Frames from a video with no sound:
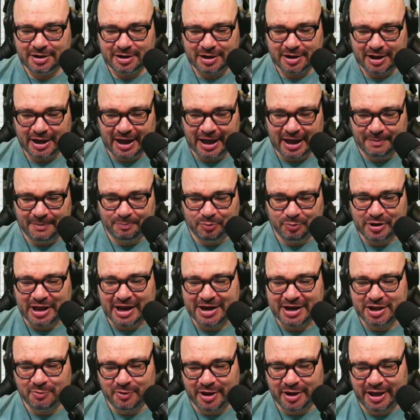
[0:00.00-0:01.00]
But
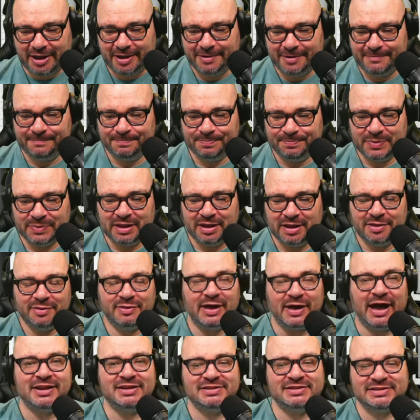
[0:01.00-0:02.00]
anyway,
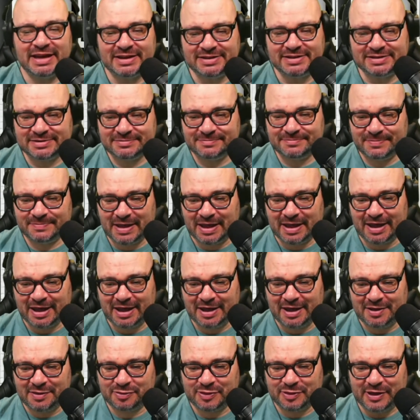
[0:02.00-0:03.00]
that is it.
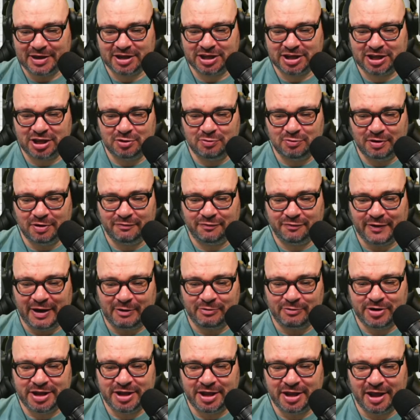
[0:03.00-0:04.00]
Thank you
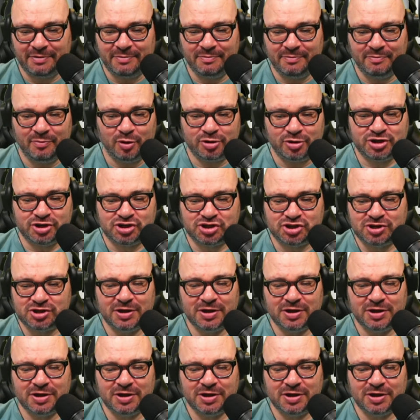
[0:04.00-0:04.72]
very much